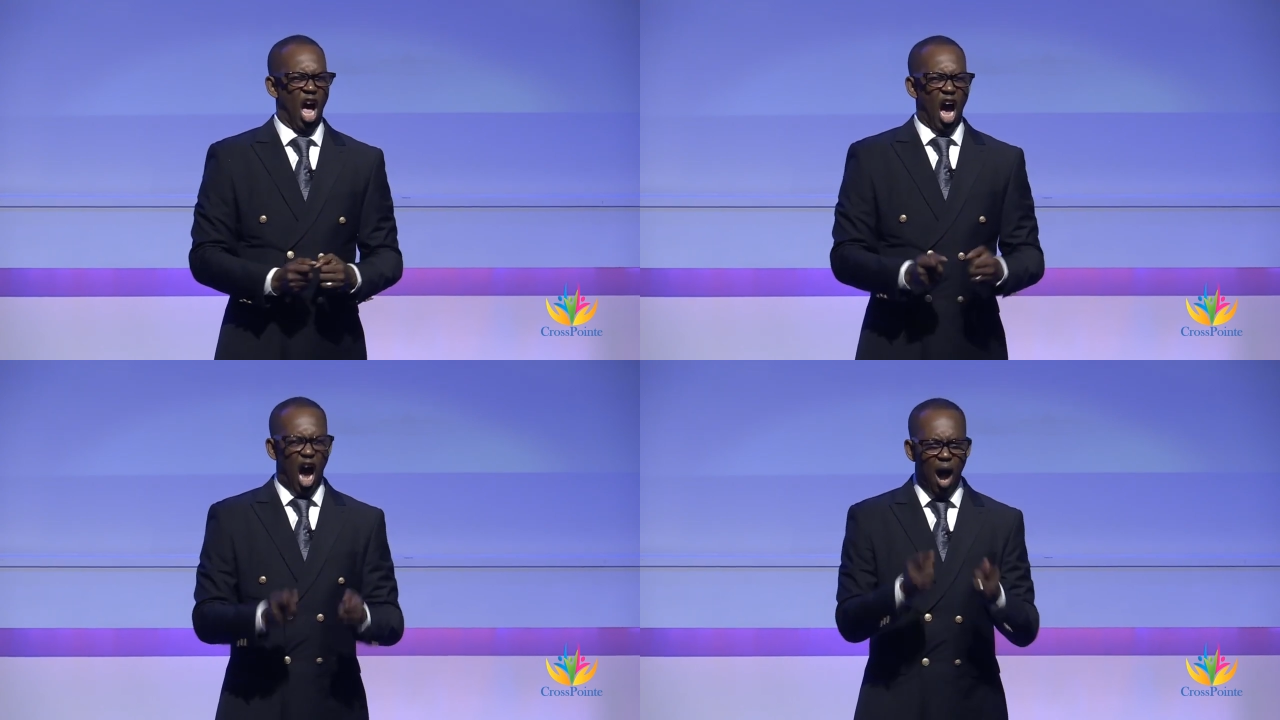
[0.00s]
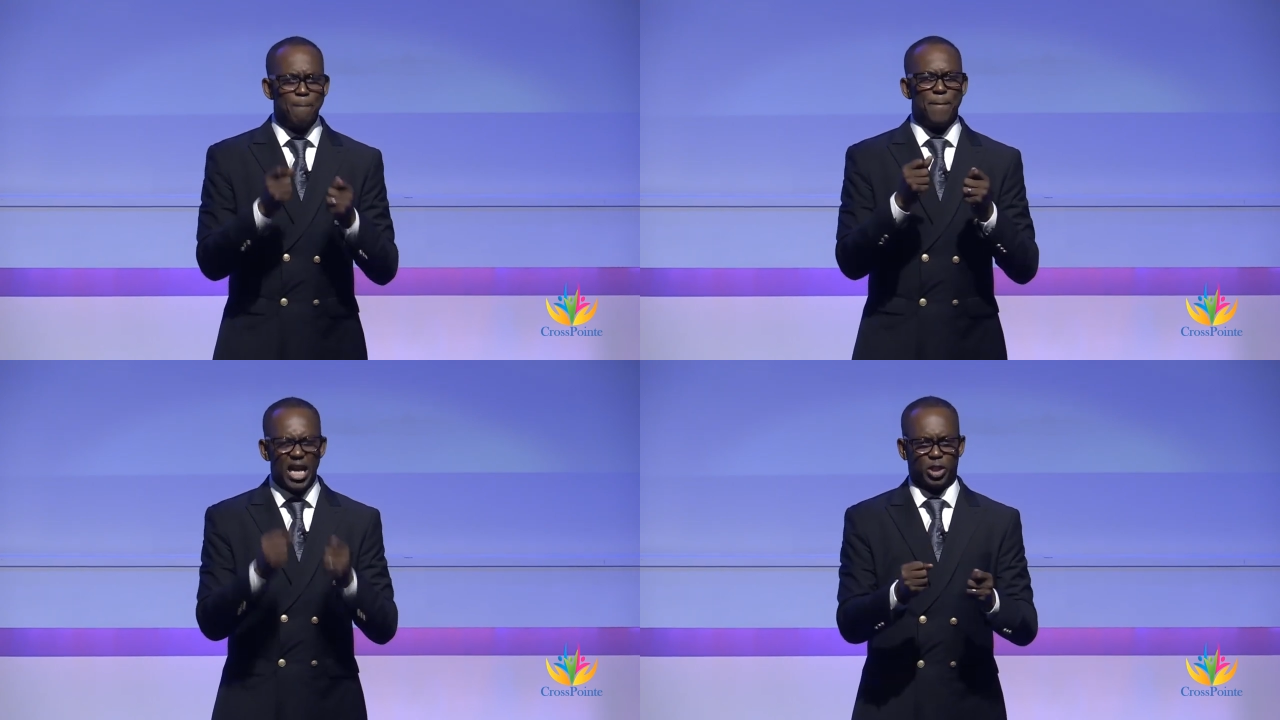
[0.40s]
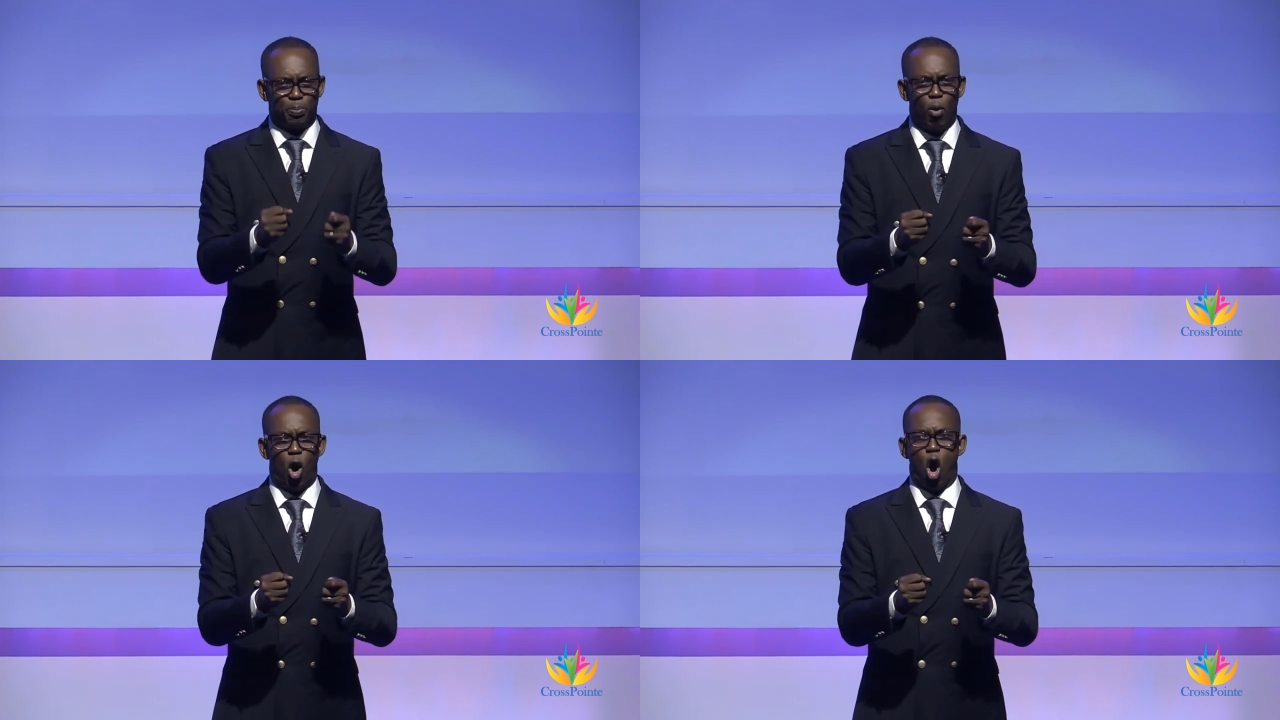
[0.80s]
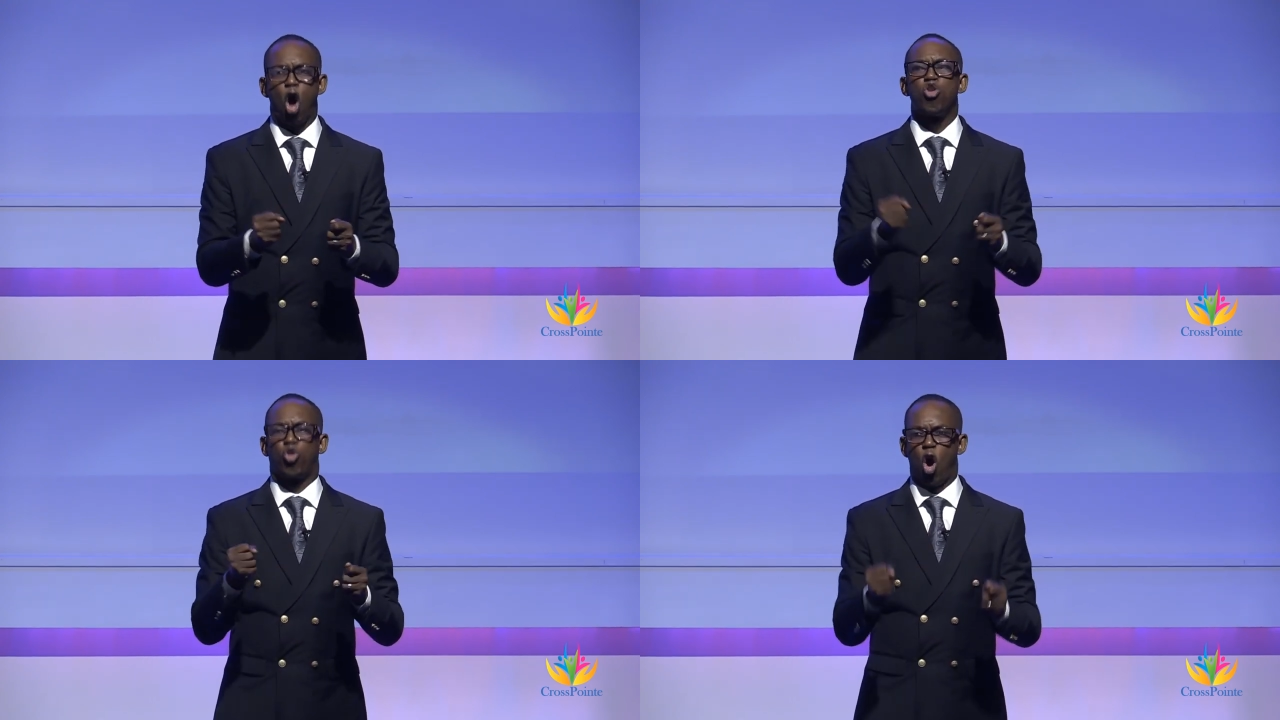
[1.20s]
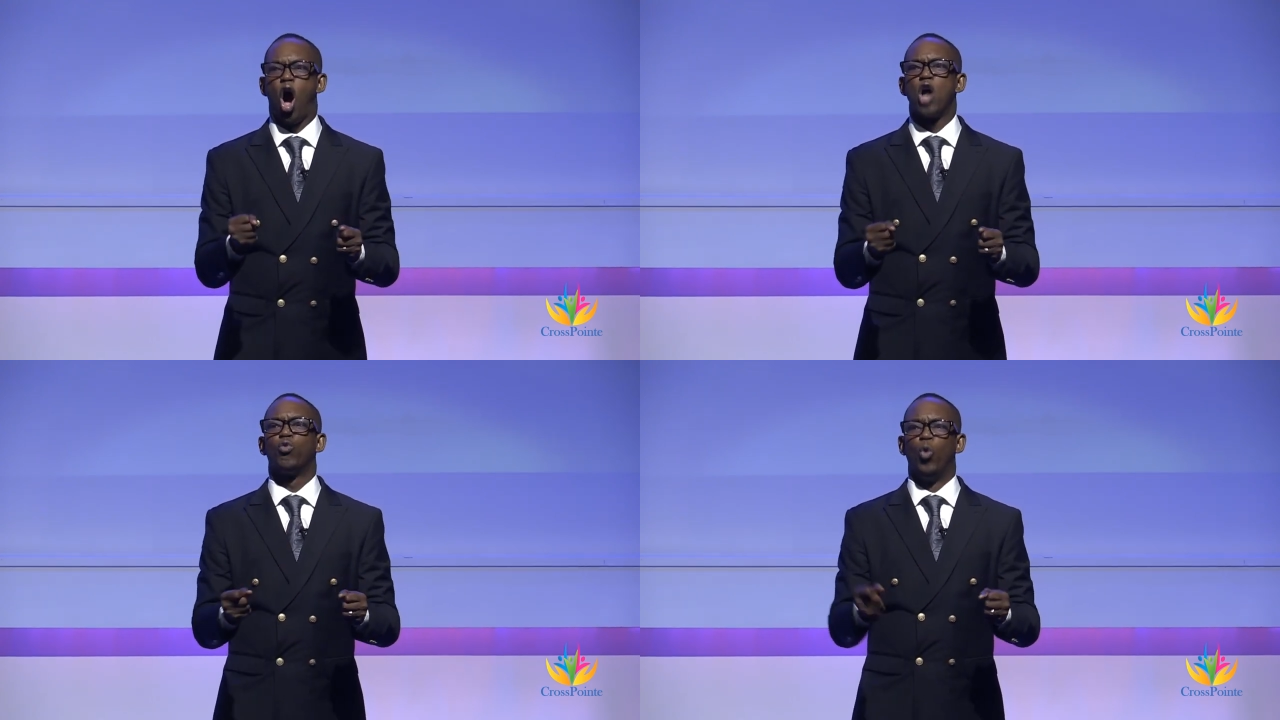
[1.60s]
how much more
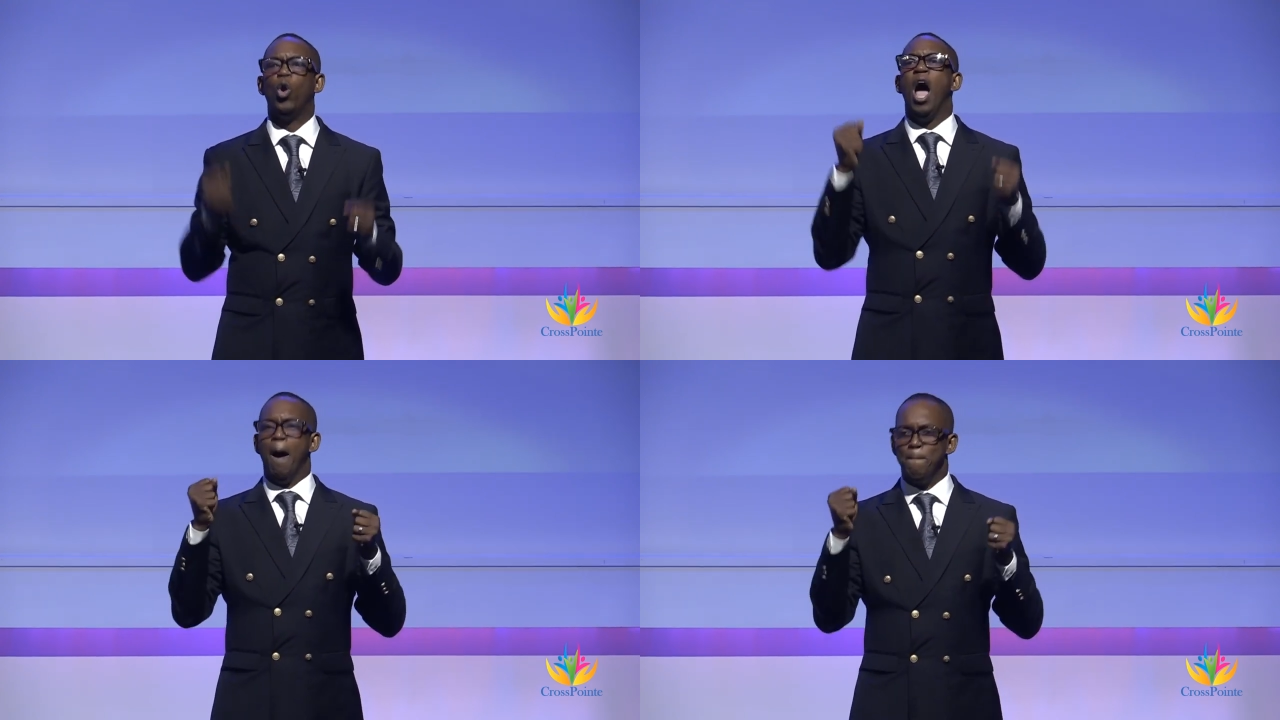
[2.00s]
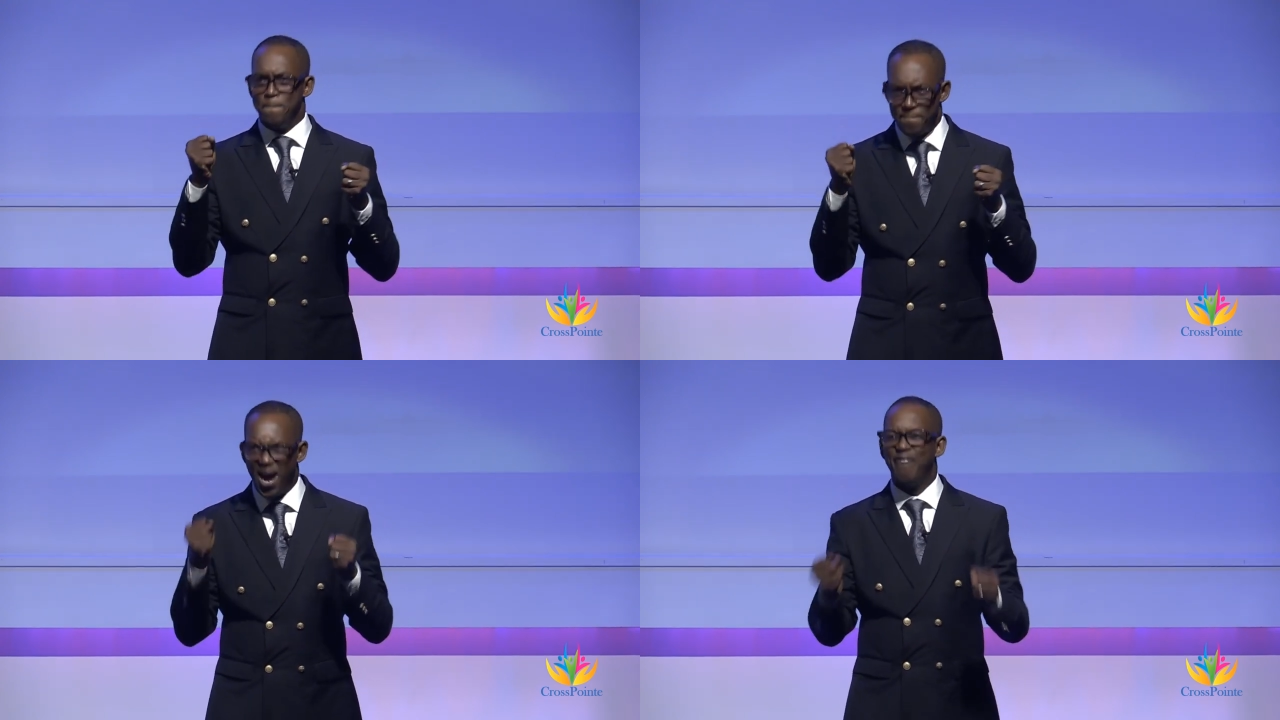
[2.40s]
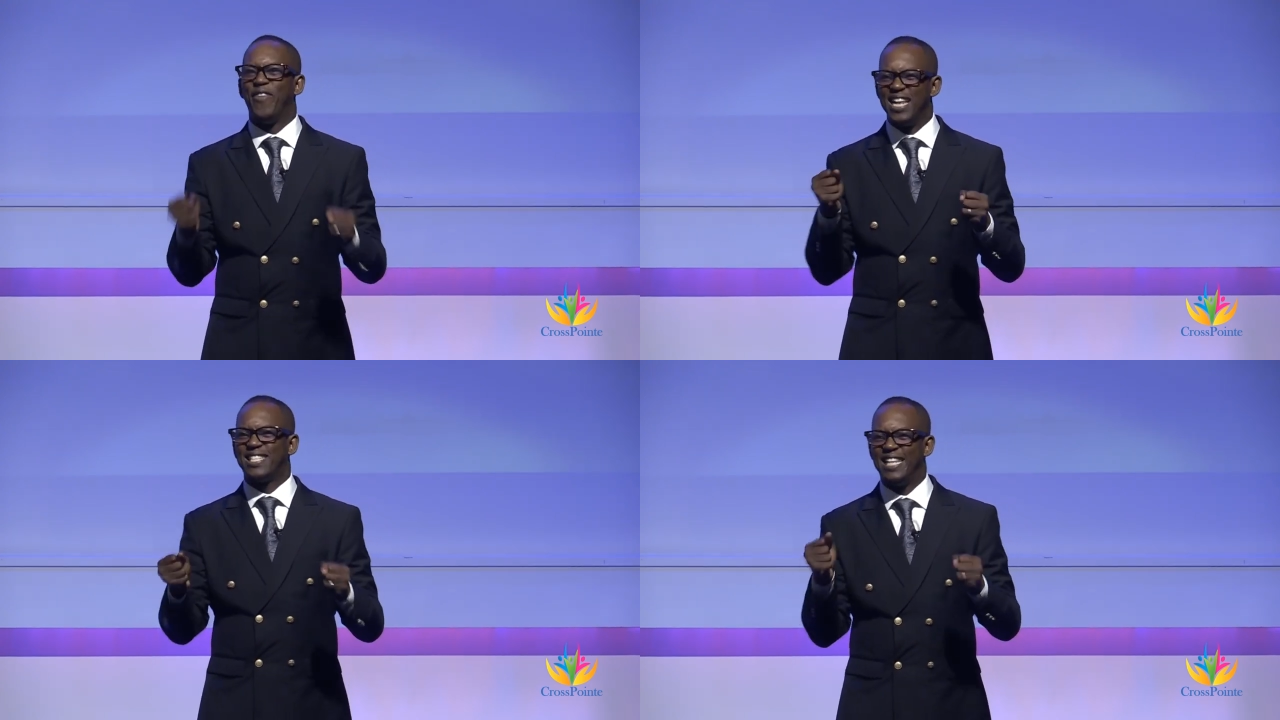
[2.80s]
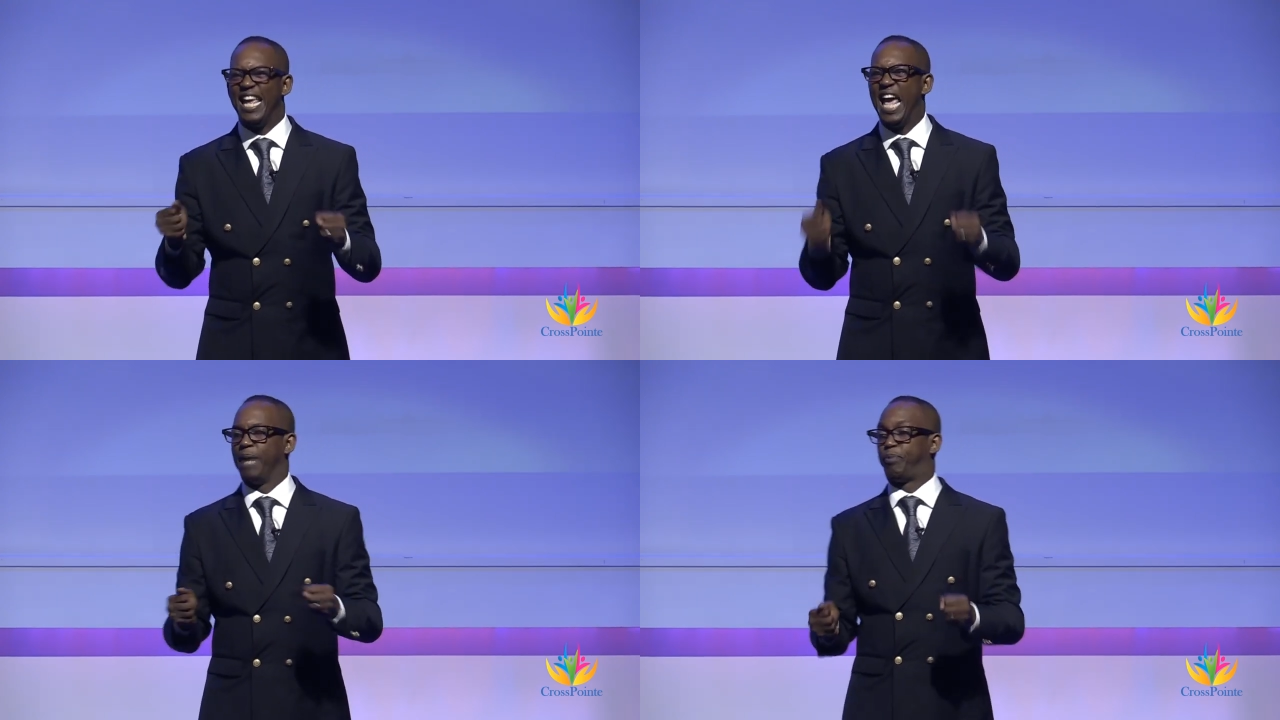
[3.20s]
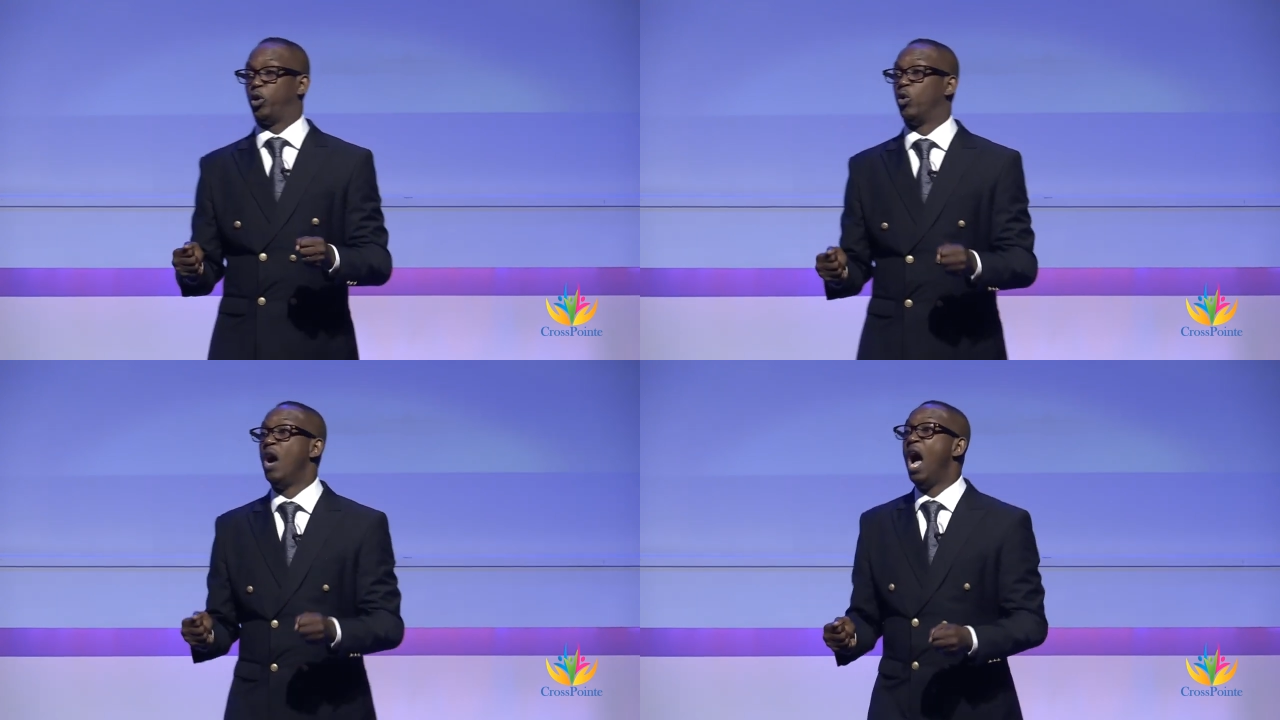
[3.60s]
God will marvelously help you.